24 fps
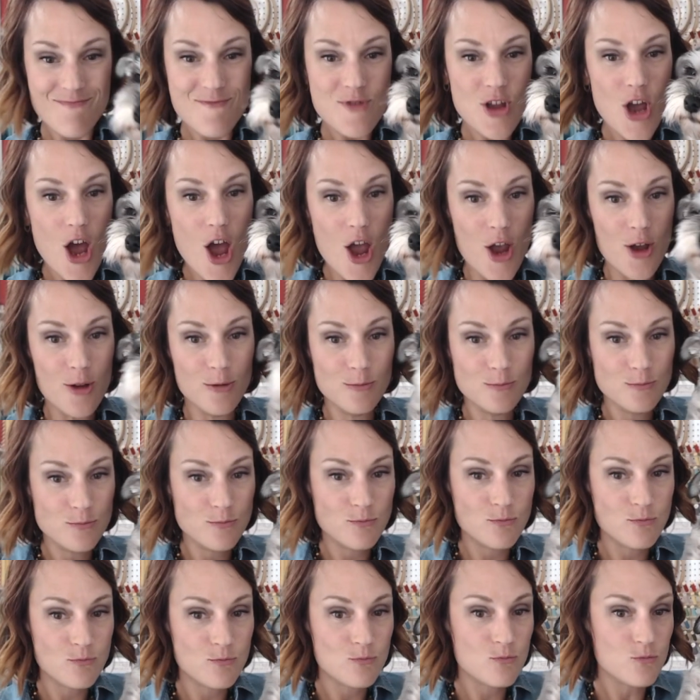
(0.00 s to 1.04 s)
Hey,
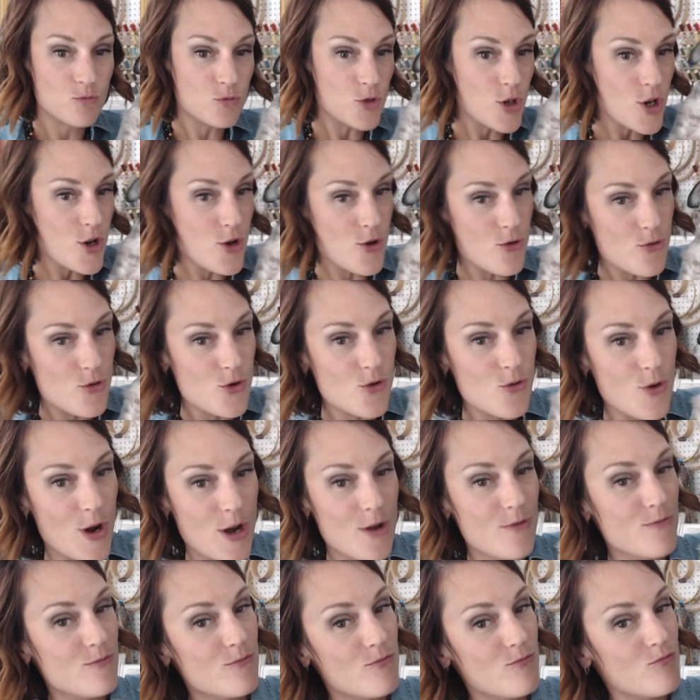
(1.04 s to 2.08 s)
what are you doing?